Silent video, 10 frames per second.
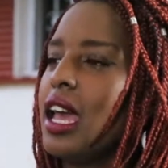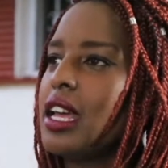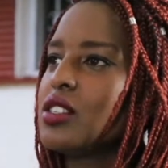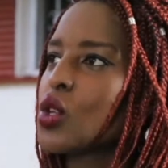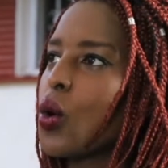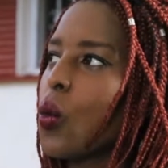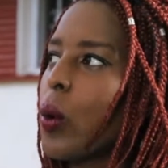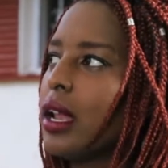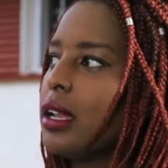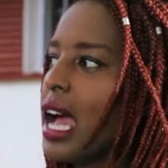And so
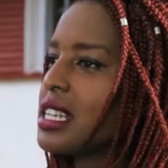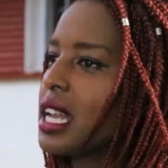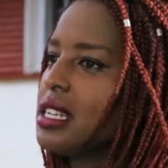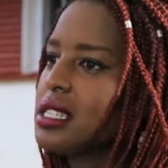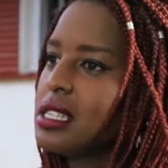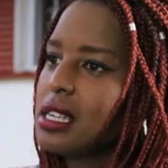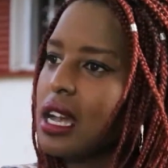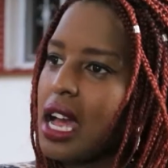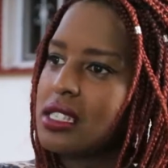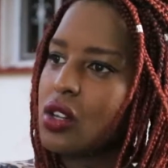when I started
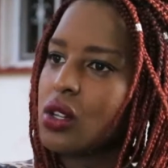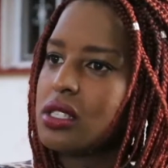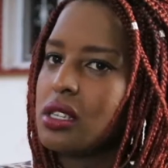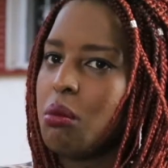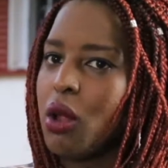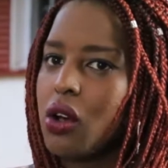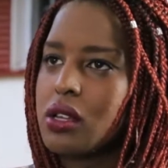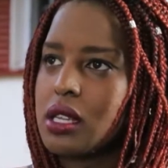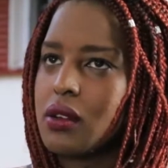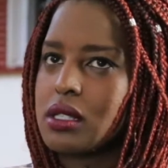seeing articles in
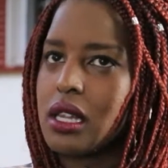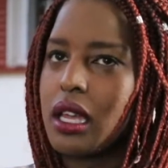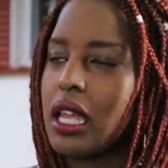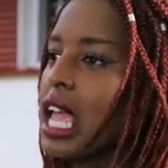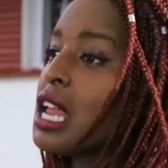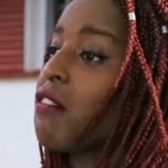blogs, I was like,